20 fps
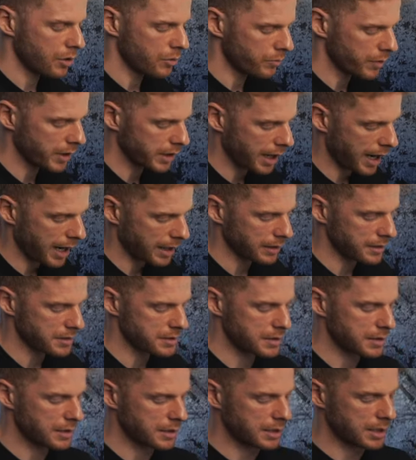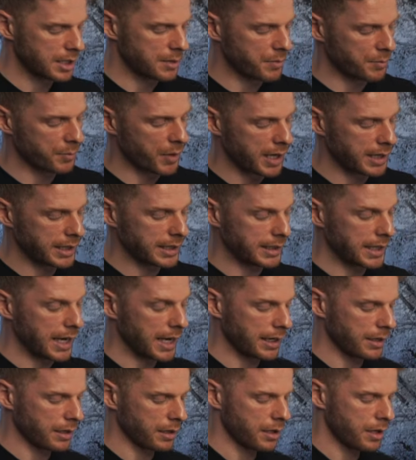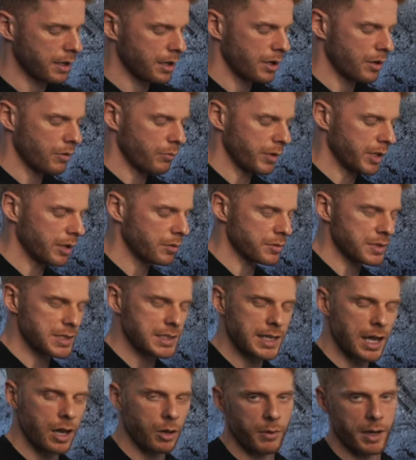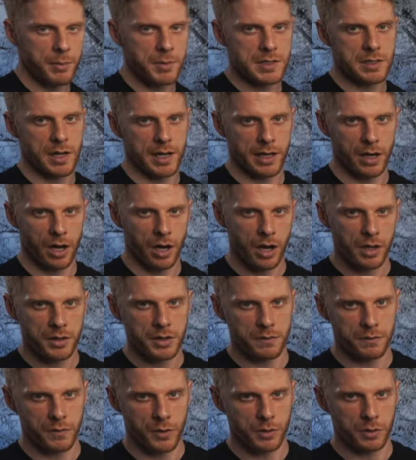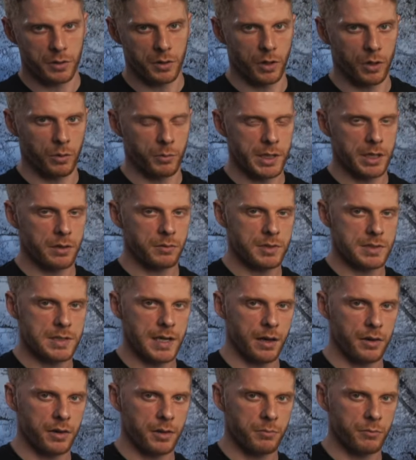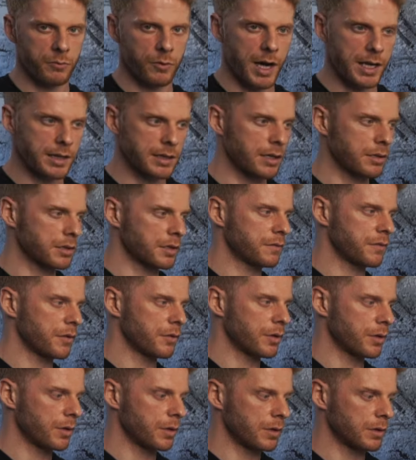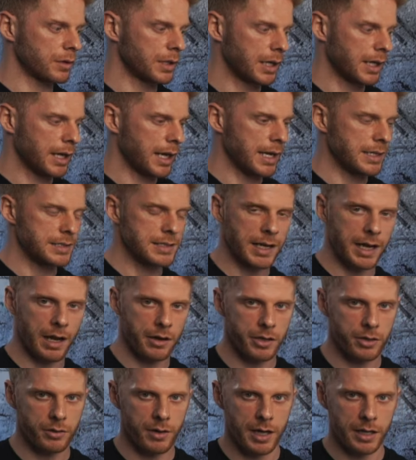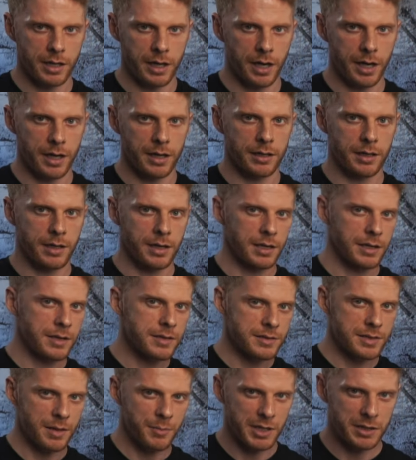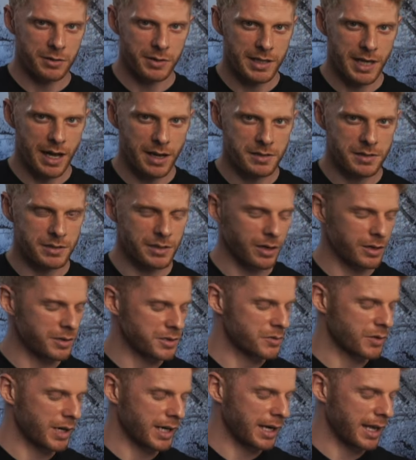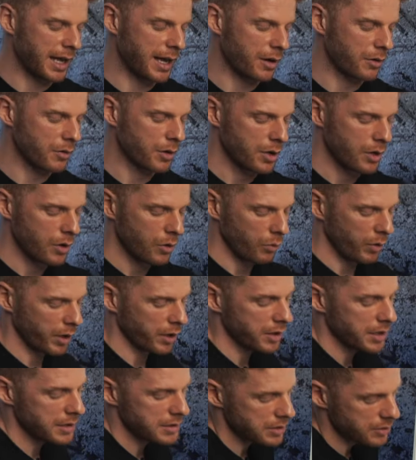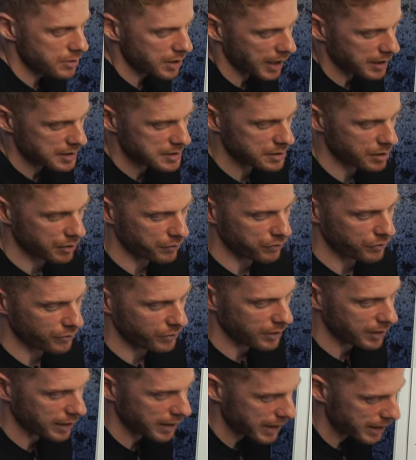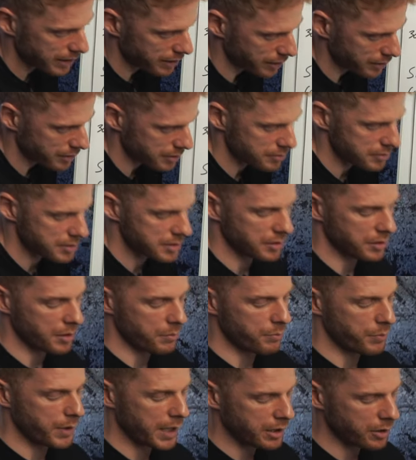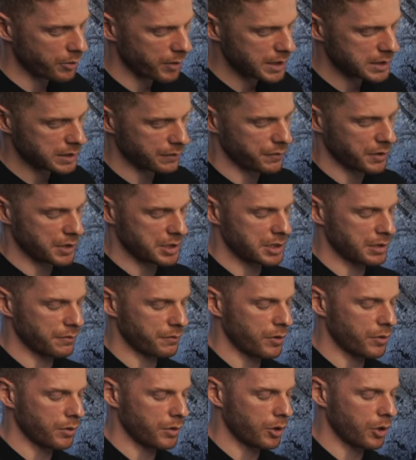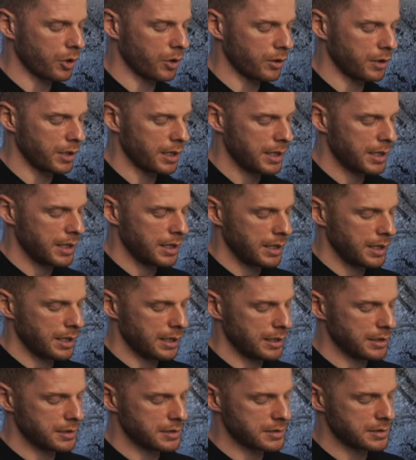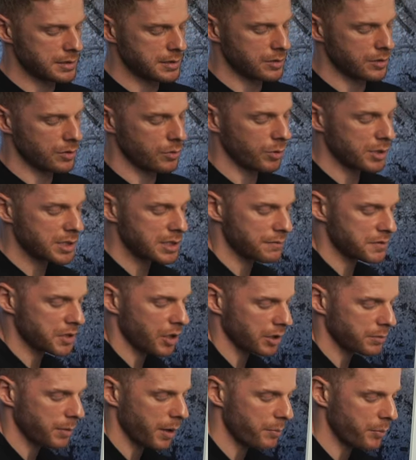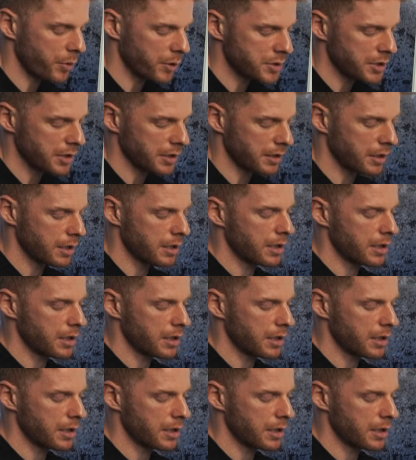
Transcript: regardless. Keep in mind, again, we don't sell web design on the phone call. We don't tell them right there in the phone call, hey, take out your credit card, send me $3,000 right now. We're going to do that stuff later. So the better way to finish the phone call is to, once you've talked about budget,